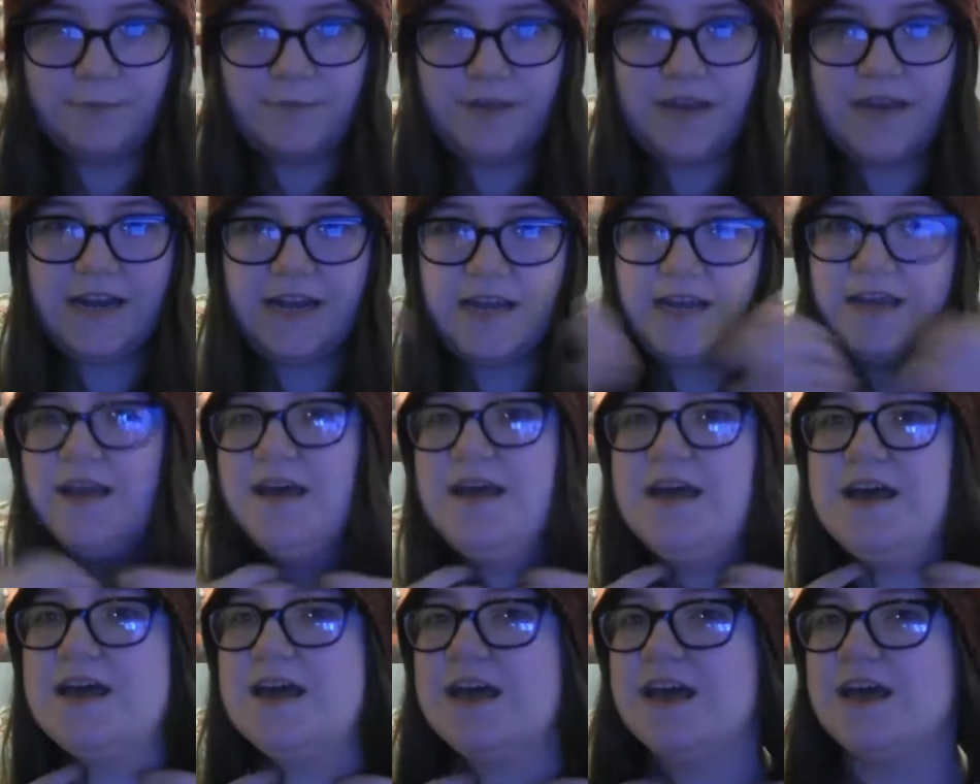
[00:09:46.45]
lady,
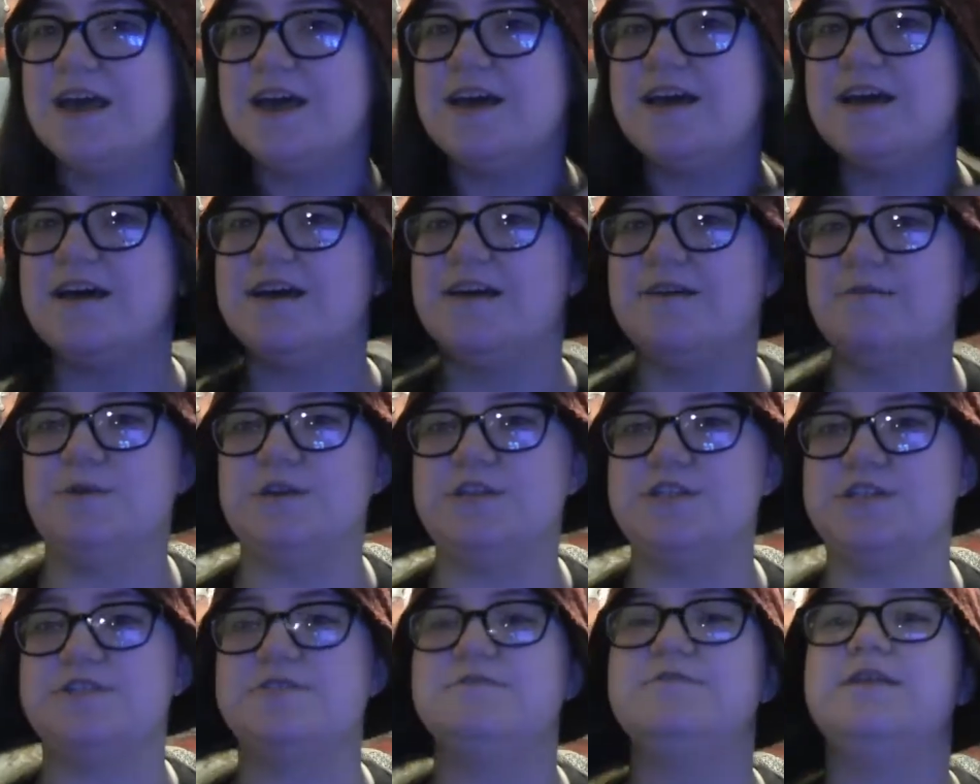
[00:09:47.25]

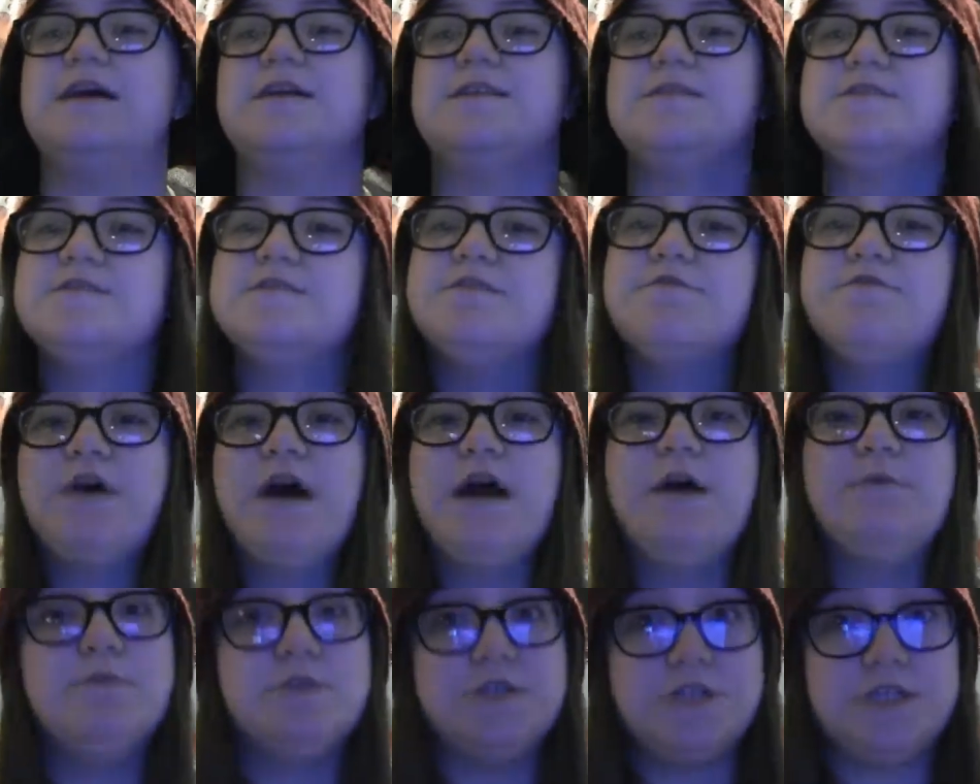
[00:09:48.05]
which that's the
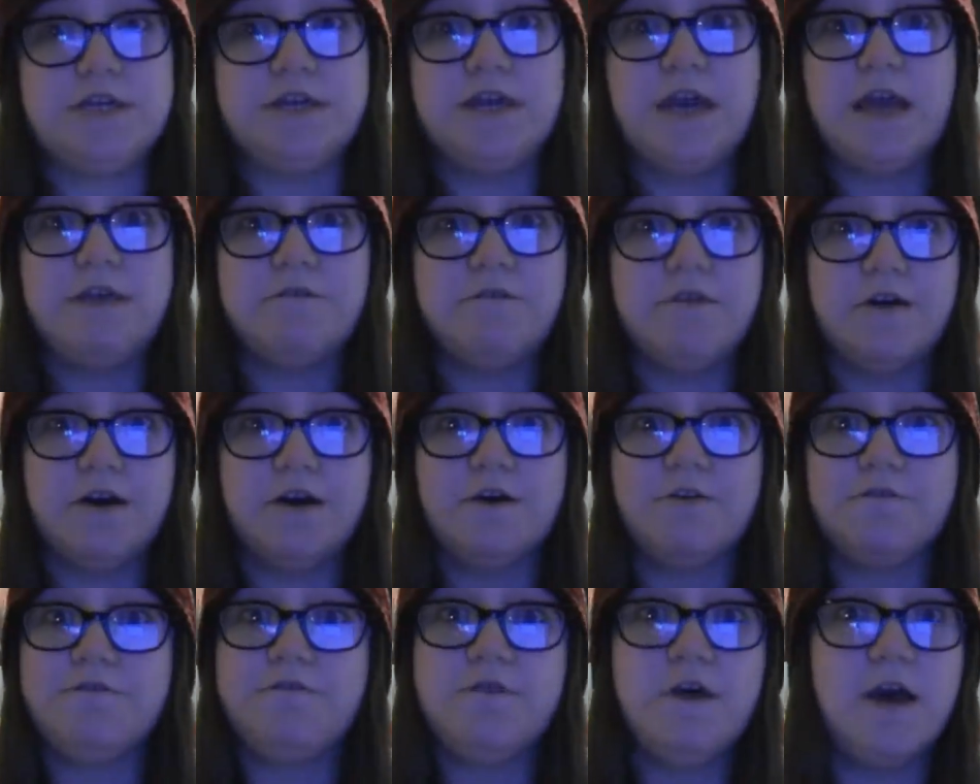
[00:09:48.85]
vibe that she gave off.